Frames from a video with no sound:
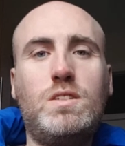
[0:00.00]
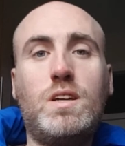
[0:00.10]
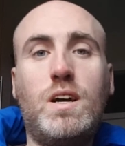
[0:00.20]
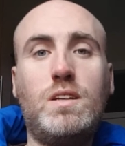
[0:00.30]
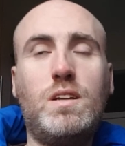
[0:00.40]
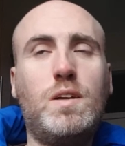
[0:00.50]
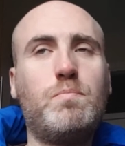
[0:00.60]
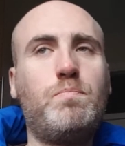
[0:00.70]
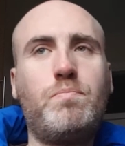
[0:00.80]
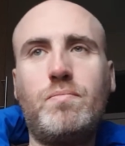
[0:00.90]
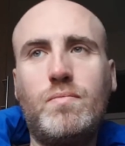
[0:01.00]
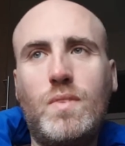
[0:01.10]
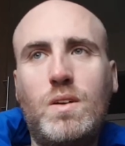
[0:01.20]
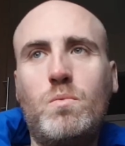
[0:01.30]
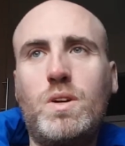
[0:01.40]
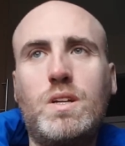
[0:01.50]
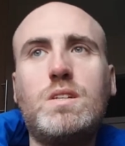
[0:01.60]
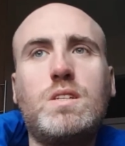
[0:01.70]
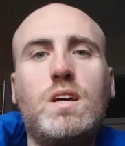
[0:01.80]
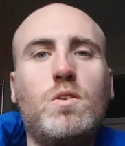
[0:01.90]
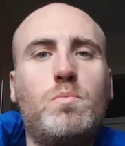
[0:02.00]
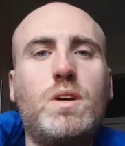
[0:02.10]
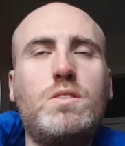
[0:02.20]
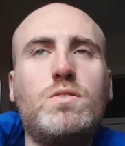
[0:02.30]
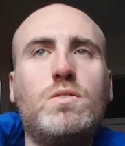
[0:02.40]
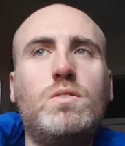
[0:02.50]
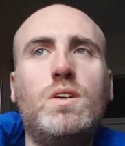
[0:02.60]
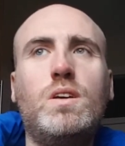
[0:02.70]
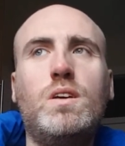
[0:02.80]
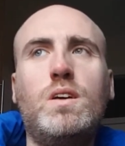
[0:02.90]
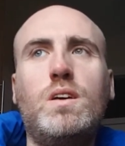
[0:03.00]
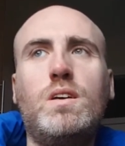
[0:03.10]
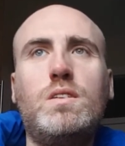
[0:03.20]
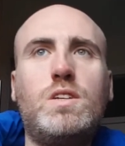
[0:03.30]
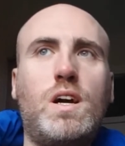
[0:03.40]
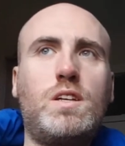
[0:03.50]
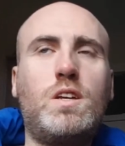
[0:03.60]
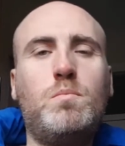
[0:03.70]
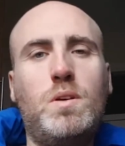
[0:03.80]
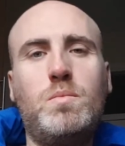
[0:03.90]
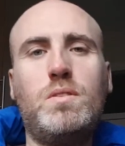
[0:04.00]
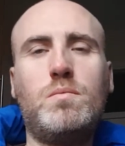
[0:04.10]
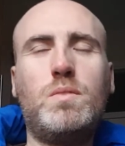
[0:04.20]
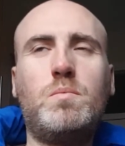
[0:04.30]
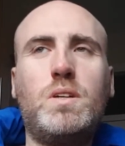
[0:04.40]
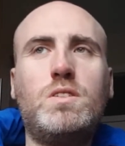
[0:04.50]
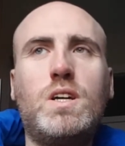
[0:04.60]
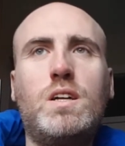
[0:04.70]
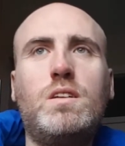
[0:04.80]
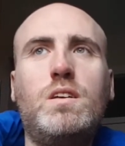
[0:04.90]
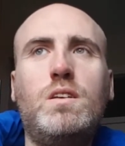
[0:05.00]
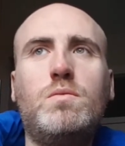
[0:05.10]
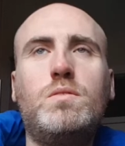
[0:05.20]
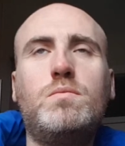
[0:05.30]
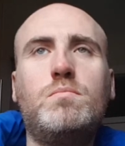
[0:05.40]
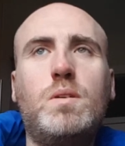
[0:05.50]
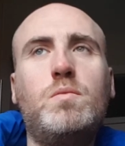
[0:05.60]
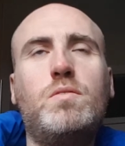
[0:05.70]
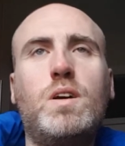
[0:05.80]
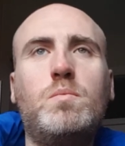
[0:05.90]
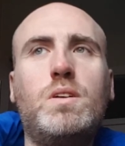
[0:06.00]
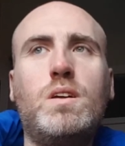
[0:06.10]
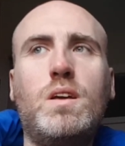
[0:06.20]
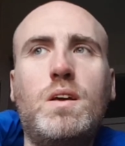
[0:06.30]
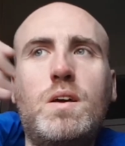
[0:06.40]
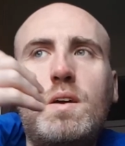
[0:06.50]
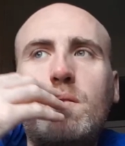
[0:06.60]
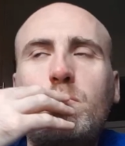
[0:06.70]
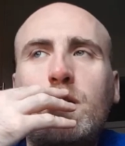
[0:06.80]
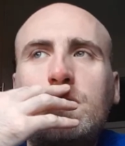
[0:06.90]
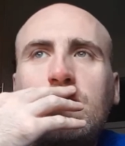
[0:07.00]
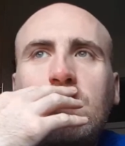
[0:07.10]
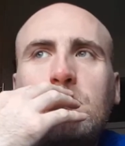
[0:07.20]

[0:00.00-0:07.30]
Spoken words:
in January, and we're going to sell it pretty soon in January, maybe in January even, maybe February. But